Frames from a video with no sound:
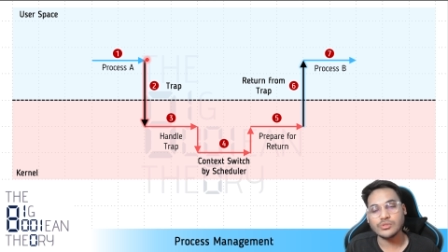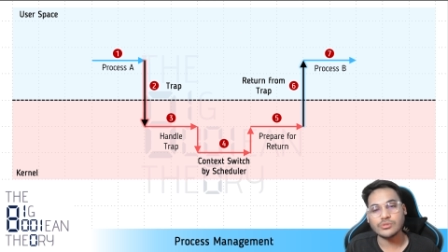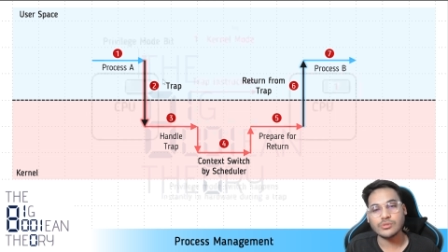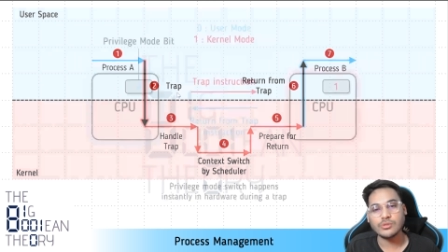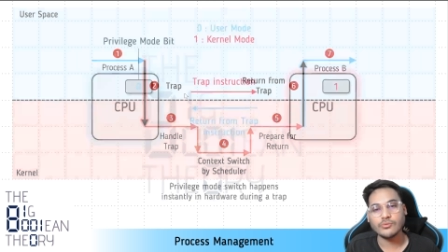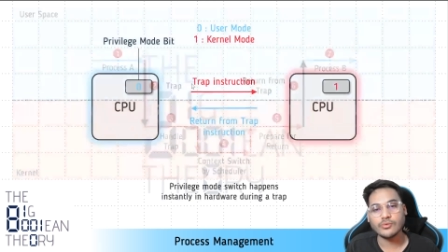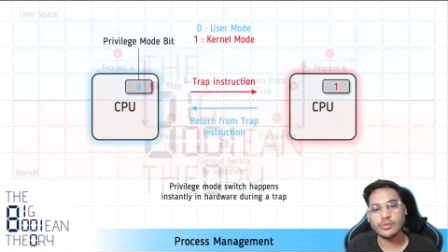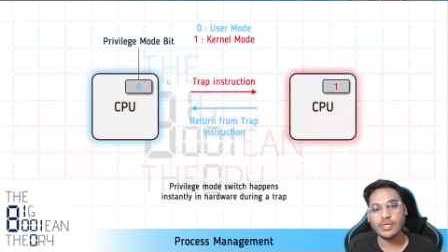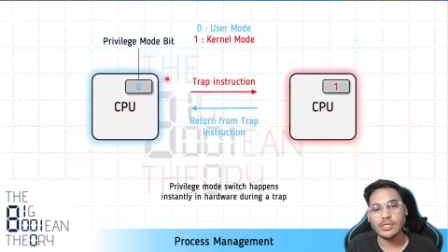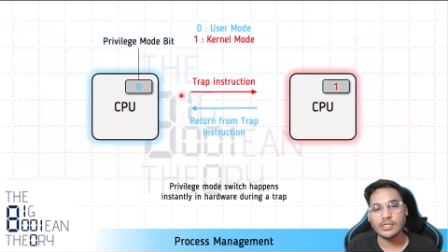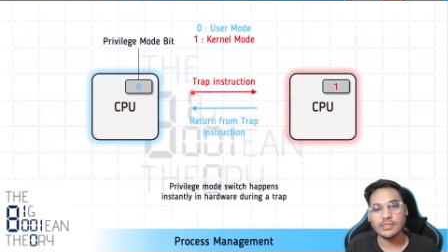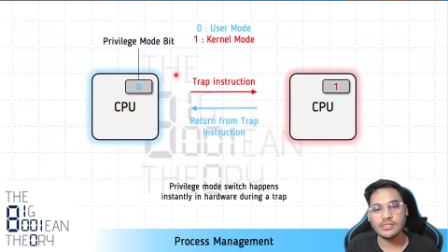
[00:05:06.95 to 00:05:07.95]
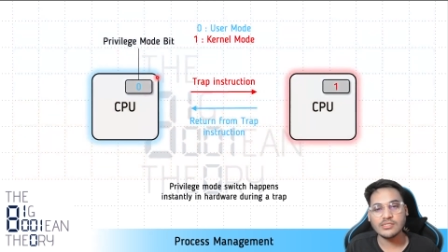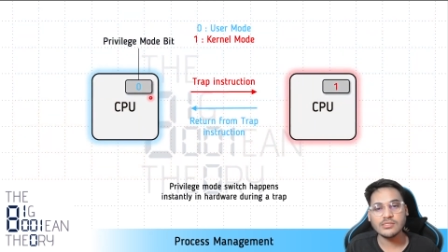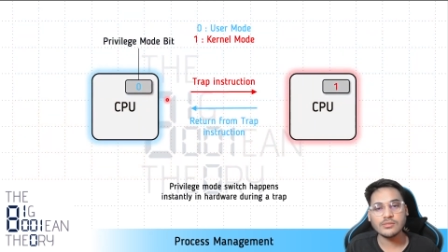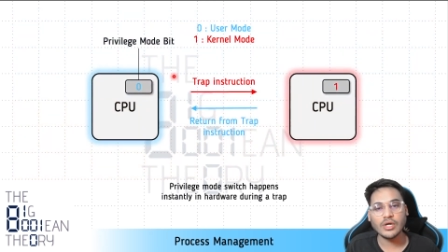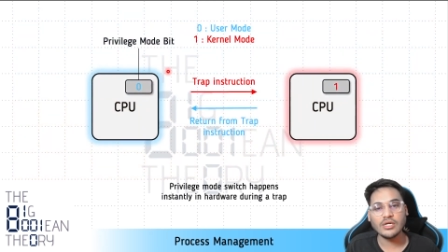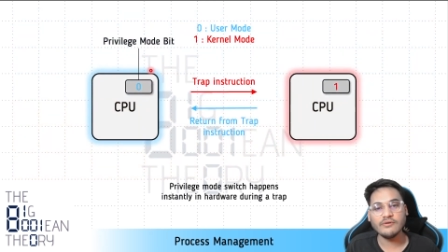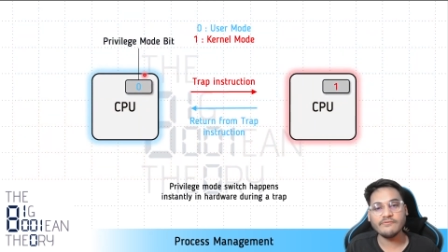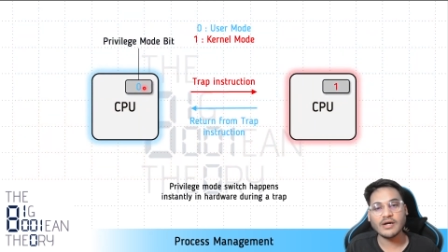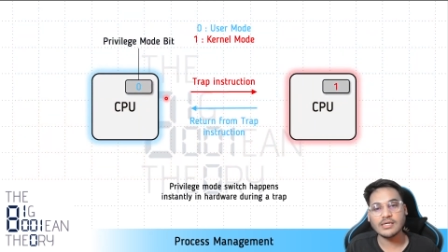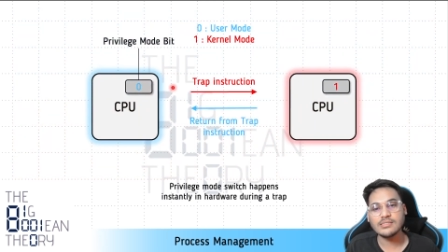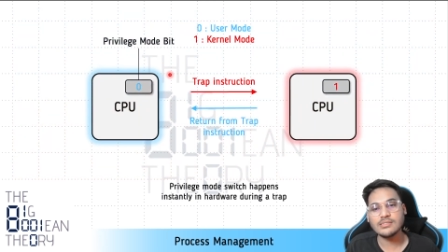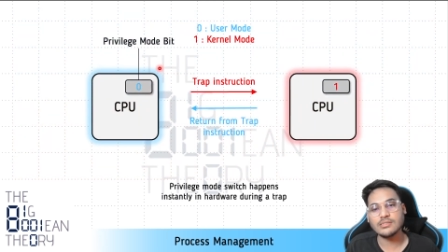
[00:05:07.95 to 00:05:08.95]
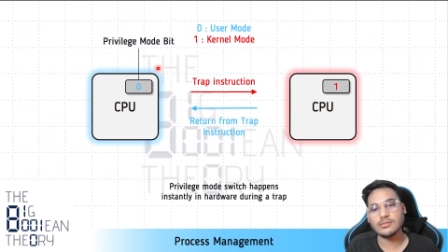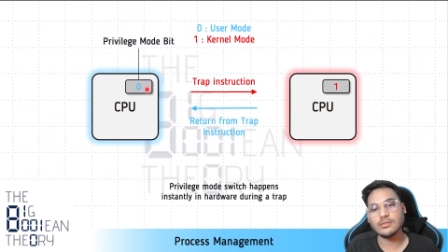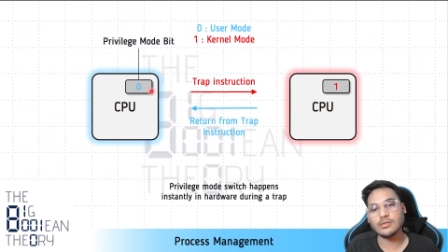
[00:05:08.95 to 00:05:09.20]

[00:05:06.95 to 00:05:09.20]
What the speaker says: So this is quite a fast